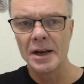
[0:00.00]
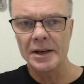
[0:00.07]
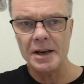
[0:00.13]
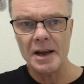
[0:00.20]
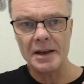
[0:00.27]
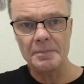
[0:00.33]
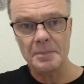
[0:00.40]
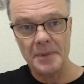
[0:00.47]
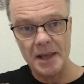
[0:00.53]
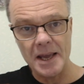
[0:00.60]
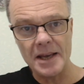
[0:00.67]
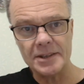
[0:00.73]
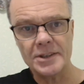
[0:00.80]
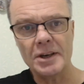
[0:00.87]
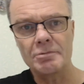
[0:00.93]
Yeah,
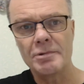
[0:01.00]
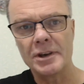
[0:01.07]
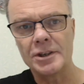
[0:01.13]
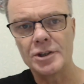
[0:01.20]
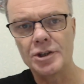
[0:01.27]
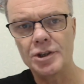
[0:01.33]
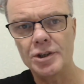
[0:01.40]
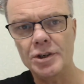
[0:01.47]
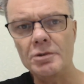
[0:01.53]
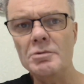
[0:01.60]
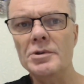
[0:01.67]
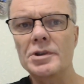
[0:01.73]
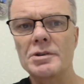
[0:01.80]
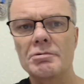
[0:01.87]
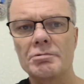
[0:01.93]
it's a
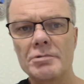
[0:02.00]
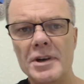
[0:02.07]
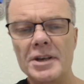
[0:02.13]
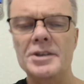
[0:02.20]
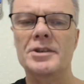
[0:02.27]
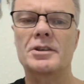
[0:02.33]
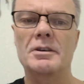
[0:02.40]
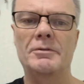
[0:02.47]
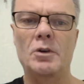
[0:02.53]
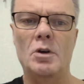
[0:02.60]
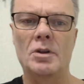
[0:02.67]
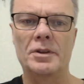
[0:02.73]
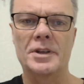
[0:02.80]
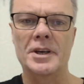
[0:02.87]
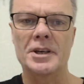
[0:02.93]
reduced risk of
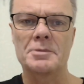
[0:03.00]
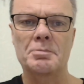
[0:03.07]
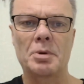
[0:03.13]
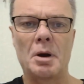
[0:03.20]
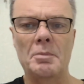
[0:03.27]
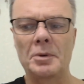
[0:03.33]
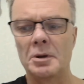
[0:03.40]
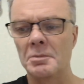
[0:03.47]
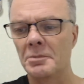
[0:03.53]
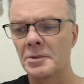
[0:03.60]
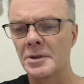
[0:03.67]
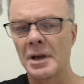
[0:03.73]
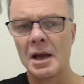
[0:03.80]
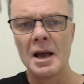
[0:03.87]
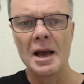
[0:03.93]
all these
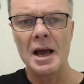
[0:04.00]
problems.